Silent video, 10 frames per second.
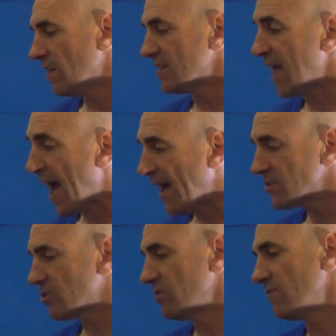the
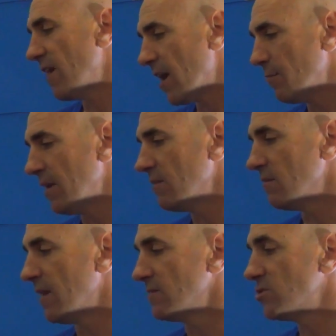task or the environment
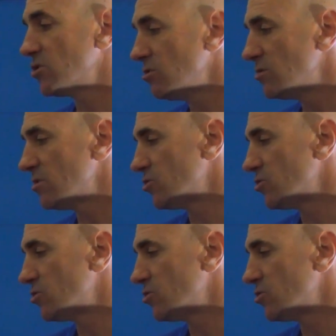that suits the